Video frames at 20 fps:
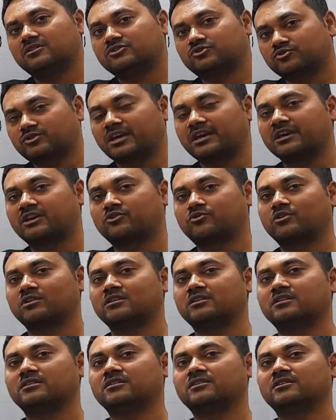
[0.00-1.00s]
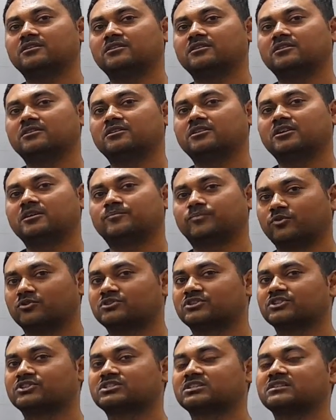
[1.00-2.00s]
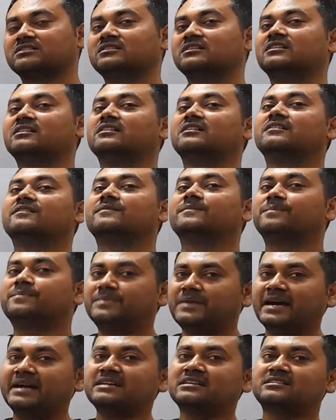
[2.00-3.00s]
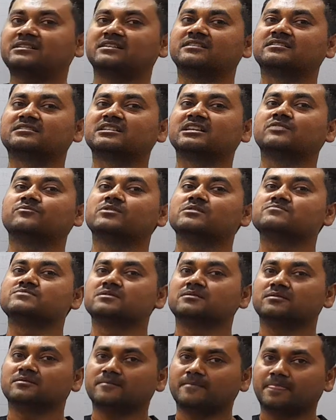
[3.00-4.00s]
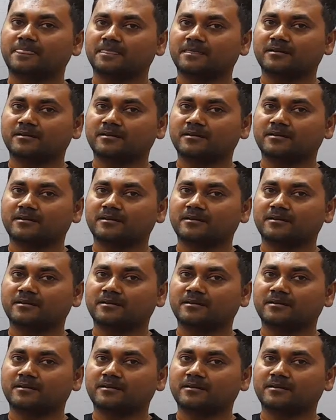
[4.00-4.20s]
to the equal position, that country will be